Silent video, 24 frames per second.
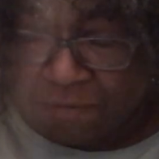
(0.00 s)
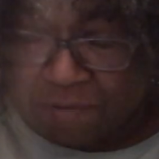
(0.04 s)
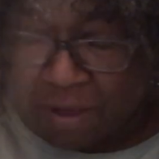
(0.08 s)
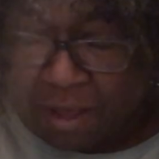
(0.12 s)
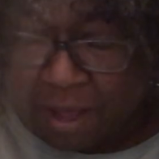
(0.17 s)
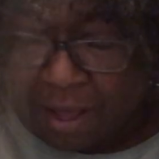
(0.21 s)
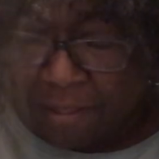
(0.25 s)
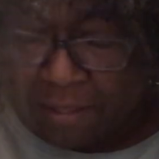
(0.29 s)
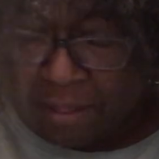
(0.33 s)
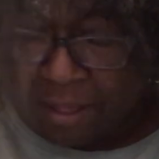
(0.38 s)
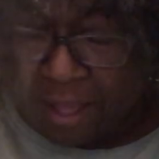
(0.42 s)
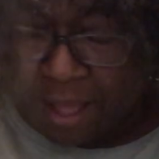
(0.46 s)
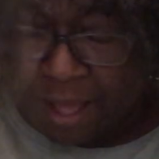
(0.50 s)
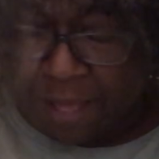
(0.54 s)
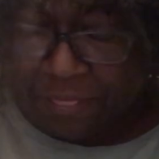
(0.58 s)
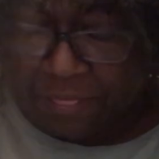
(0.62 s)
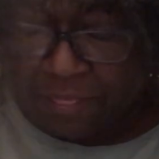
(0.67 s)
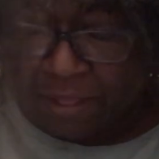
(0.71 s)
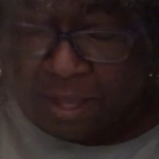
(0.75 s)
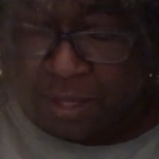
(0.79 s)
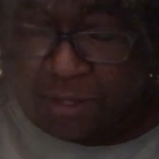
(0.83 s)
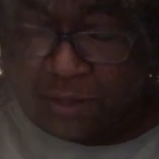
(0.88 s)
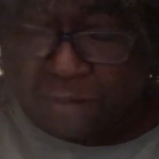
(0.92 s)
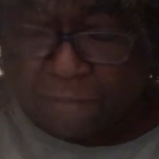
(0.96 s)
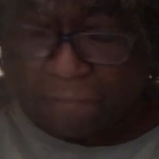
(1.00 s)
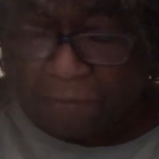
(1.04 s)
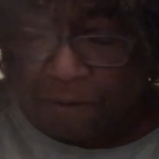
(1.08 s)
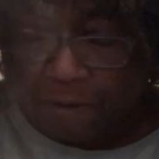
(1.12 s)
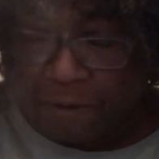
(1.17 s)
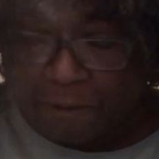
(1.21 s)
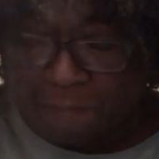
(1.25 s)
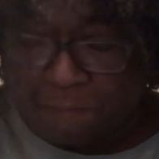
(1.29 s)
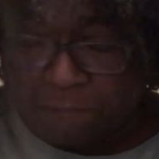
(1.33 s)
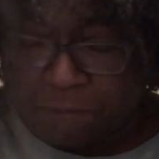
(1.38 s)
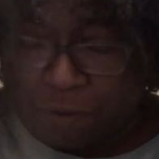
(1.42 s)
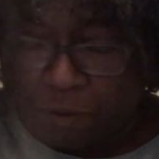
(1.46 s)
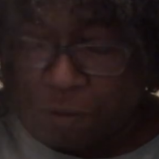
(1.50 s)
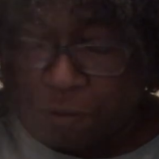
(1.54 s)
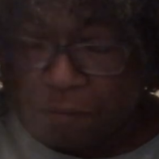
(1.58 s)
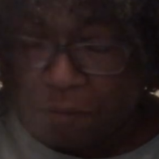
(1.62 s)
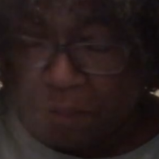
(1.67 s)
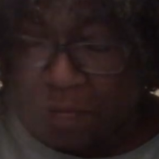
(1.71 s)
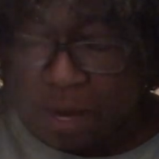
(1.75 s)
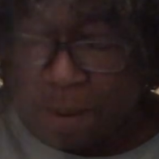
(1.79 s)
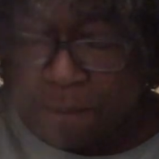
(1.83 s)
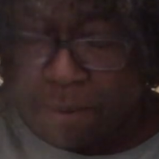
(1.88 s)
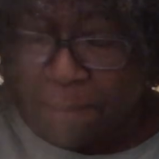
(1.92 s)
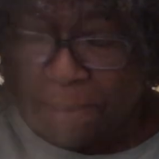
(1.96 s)
Father. I thank you for the food
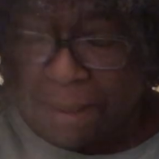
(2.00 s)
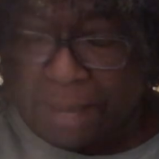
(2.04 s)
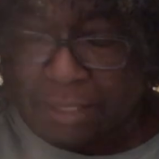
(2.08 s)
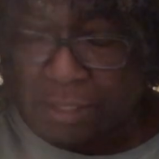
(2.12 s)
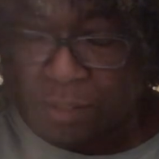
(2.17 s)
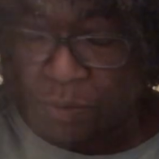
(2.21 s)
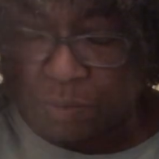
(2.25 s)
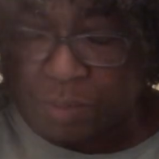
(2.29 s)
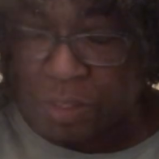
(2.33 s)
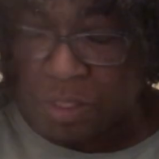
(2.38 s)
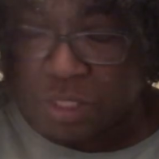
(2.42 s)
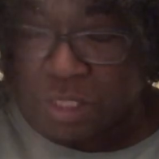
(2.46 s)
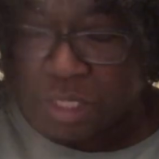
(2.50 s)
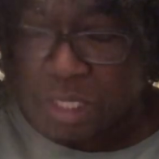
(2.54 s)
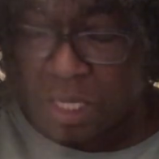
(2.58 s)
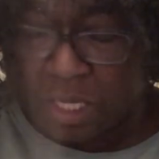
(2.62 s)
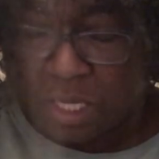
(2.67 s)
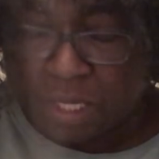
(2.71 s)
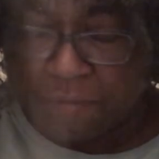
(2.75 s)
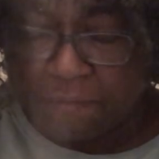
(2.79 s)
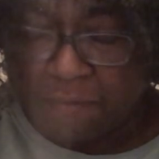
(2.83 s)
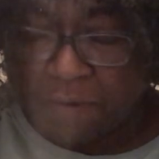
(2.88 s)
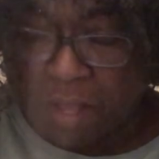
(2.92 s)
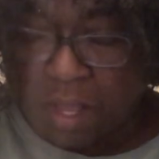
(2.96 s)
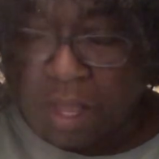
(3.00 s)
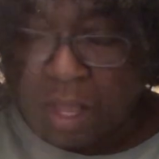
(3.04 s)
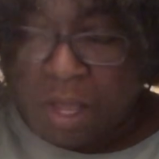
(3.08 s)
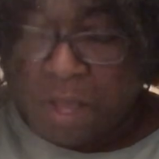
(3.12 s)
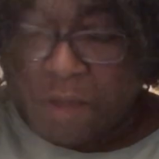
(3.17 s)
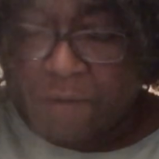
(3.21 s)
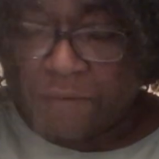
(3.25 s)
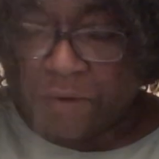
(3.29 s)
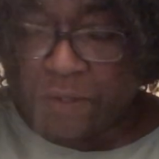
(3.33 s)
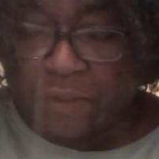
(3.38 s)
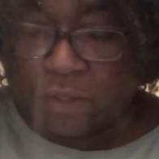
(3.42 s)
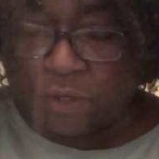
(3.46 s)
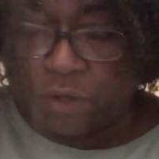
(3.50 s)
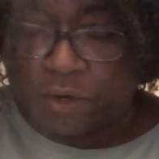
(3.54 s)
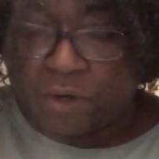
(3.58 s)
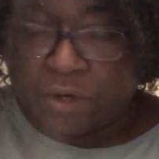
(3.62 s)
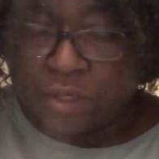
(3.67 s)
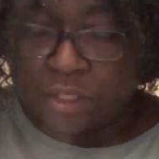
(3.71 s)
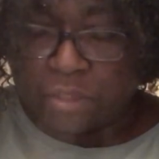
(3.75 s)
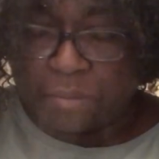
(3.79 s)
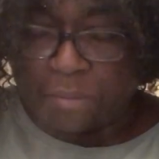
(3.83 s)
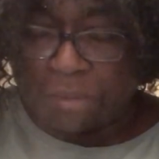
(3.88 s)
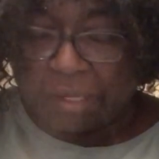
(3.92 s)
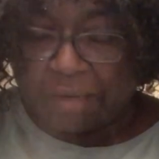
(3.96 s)
that I'm about to receive, for the
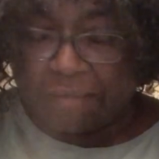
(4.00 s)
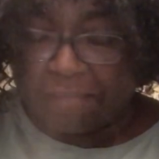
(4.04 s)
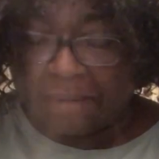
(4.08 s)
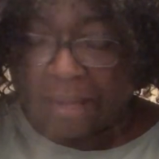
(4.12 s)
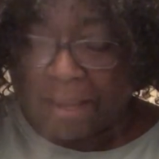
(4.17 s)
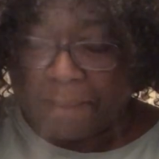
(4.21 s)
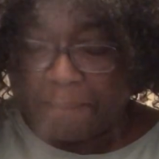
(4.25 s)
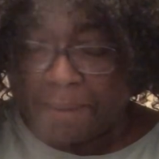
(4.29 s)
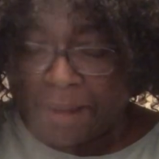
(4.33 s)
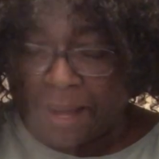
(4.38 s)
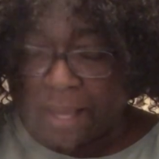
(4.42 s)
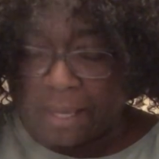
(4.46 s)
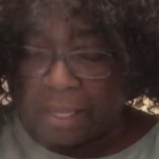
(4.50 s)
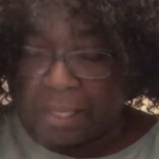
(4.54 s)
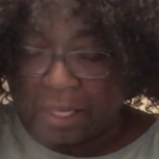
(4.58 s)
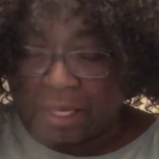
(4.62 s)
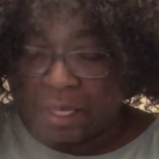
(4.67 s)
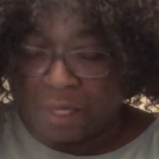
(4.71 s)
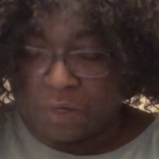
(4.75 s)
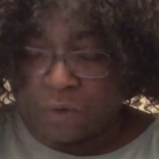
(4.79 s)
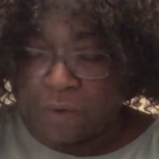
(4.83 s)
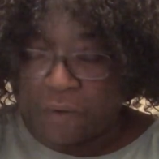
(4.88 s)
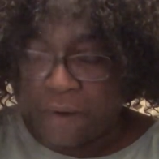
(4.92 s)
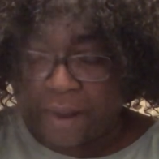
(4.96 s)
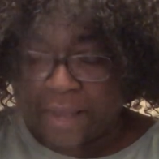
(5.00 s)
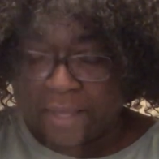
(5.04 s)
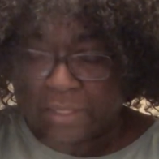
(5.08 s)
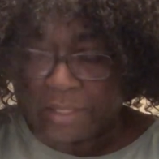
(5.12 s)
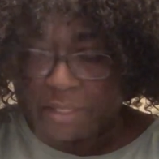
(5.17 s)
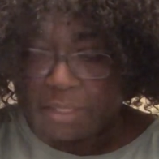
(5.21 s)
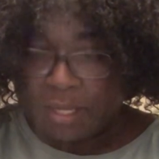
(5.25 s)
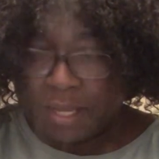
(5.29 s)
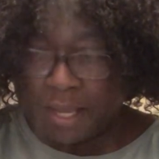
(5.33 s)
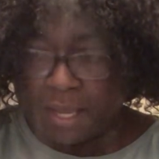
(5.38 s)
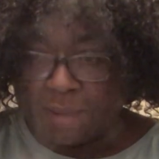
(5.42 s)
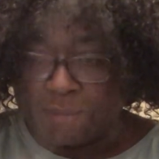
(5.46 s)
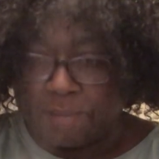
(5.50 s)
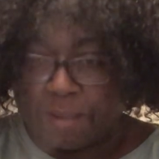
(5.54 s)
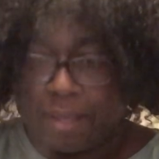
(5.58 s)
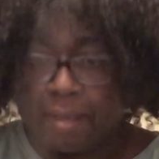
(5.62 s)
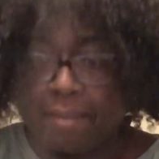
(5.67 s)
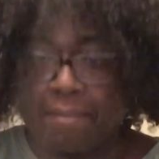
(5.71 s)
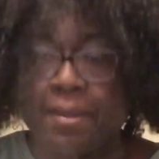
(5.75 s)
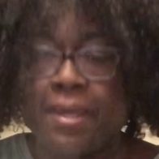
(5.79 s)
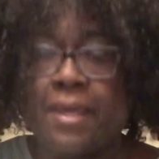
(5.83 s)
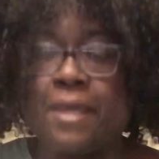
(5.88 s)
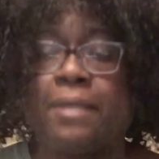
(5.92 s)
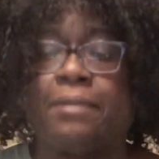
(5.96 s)
nourishment of my body. In Christ's name,
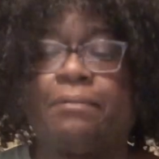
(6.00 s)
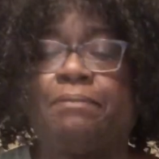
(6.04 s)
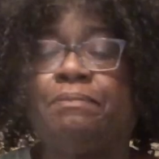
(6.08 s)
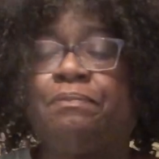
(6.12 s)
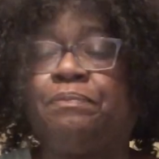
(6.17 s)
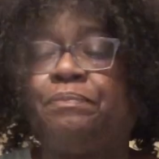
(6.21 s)
amen.